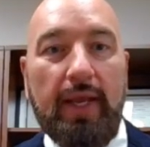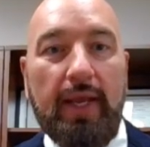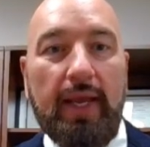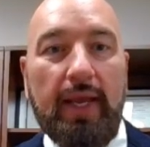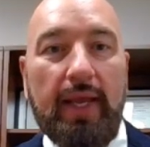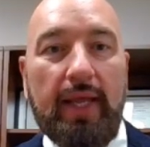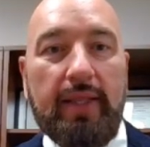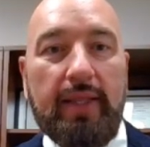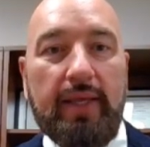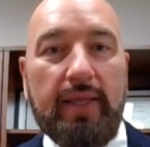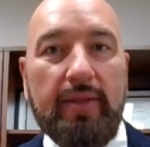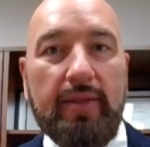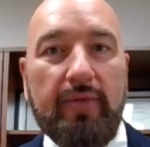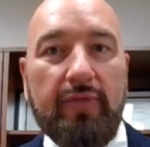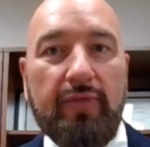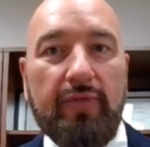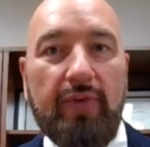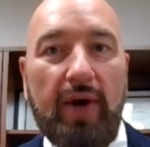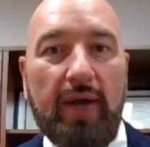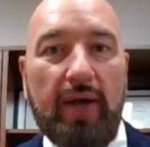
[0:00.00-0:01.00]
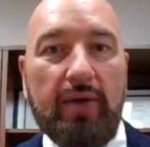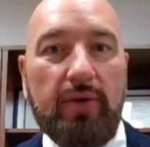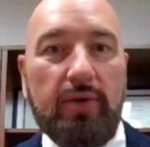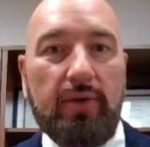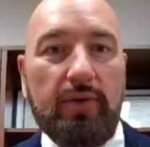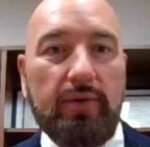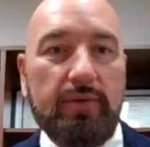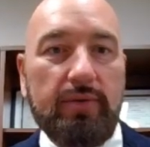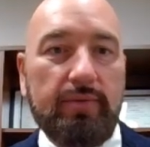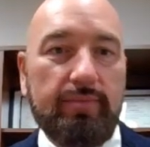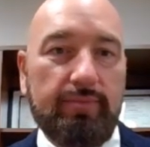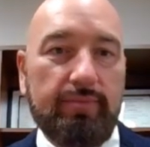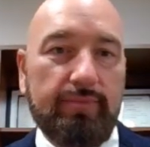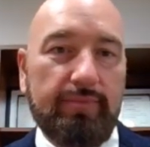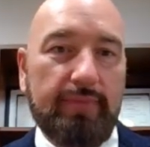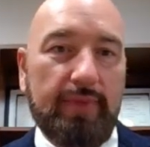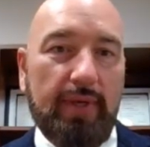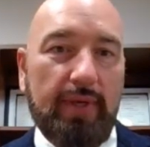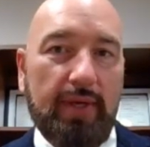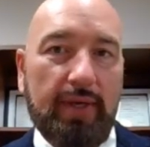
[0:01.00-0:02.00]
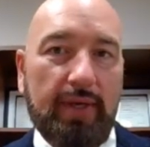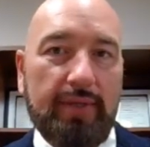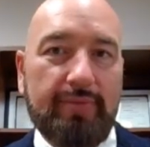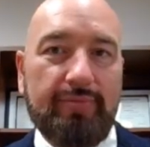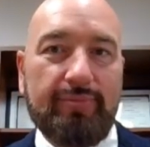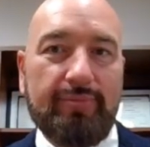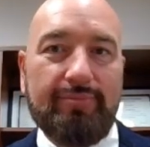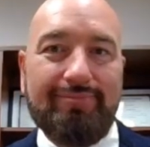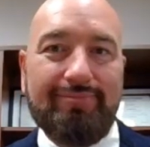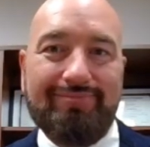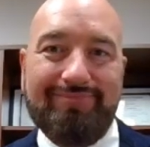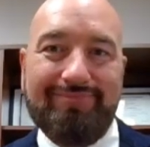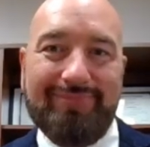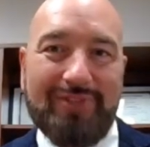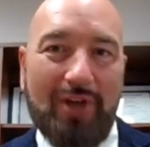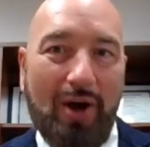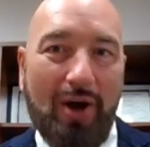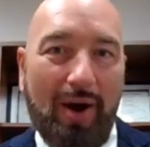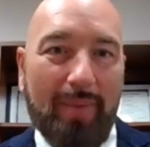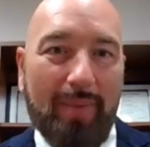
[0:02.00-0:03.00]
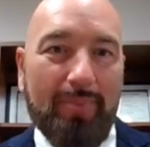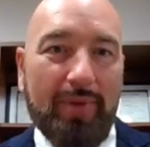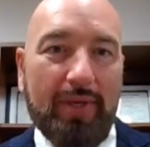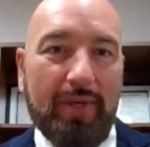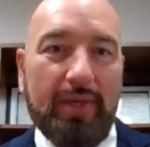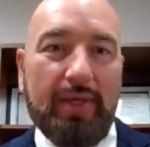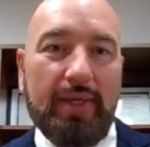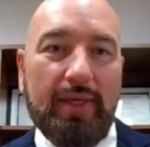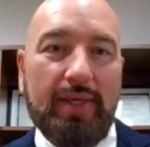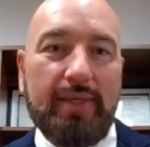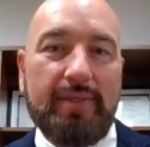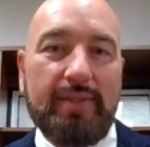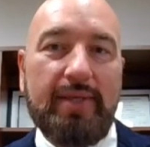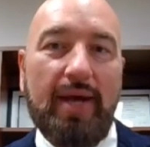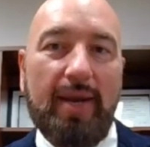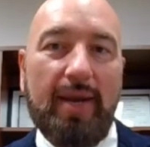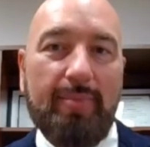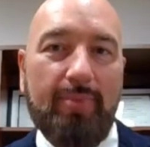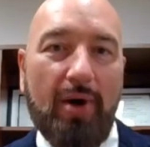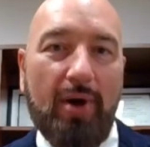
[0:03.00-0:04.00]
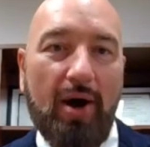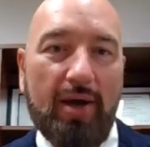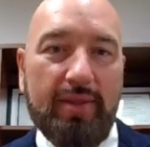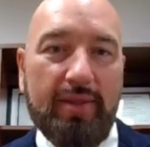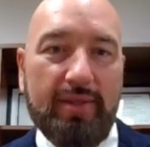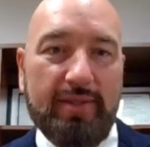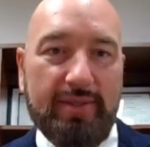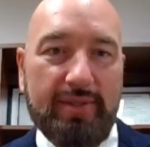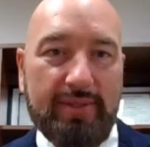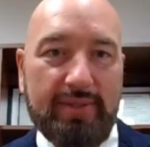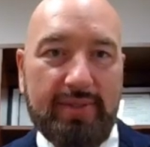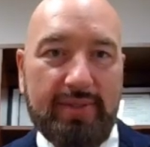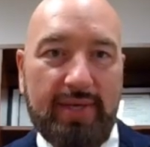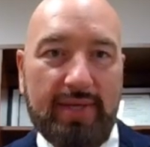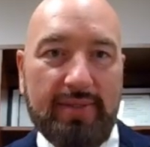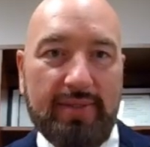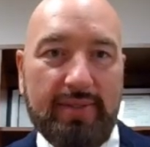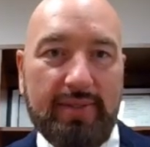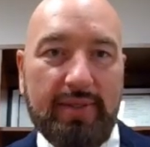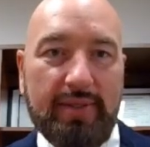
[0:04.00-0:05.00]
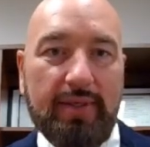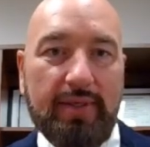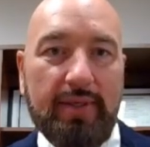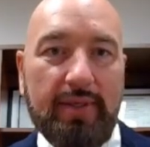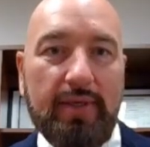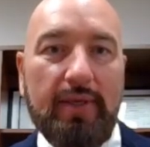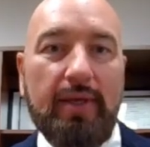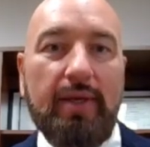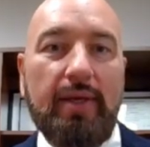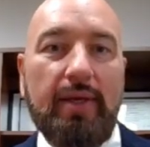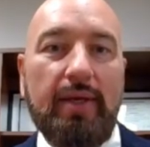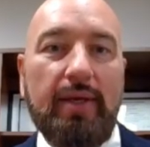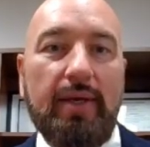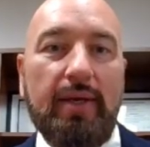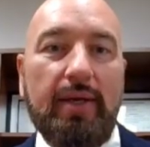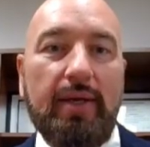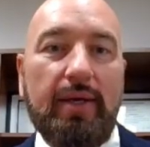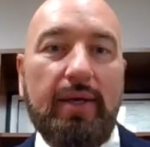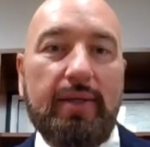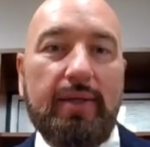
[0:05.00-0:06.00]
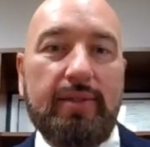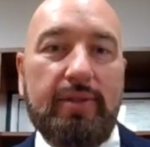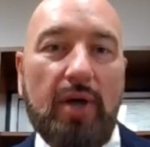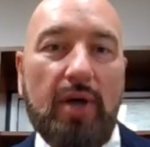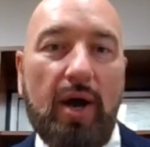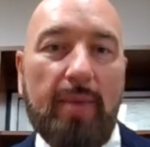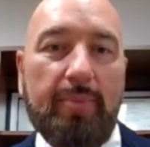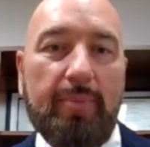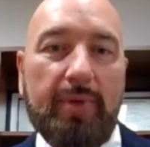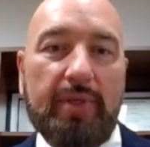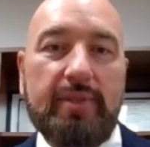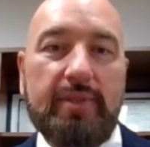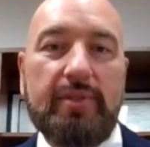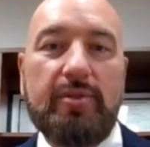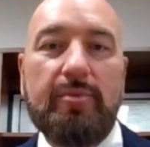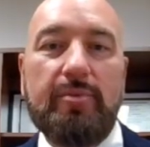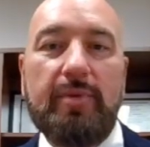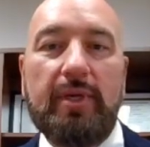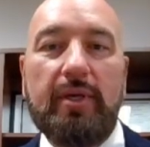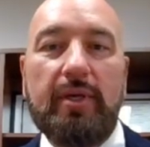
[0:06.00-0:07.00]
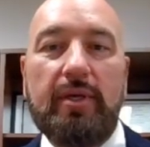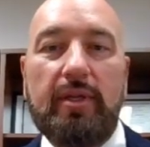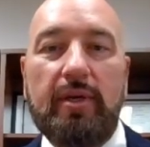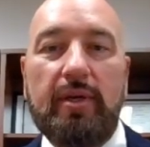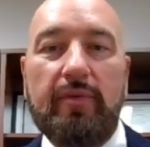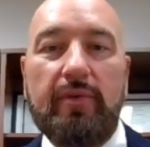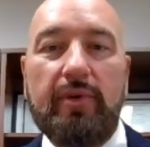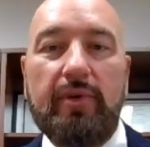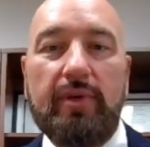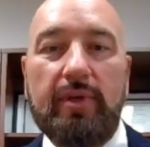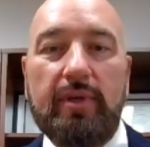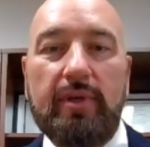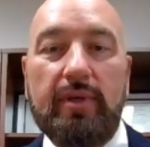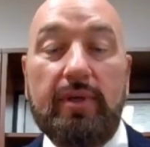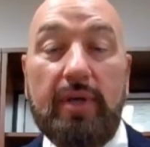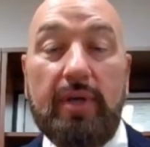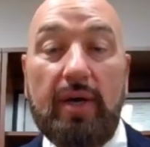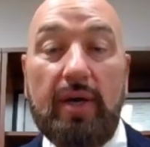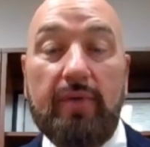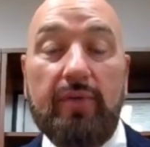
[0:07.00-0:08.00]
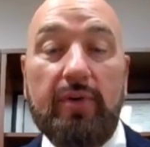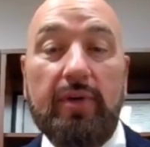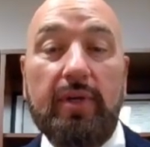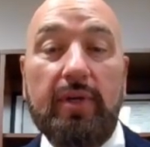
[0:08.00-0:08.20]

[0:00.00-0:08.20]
And then the final topic is hypothesis testing. Topics to be covered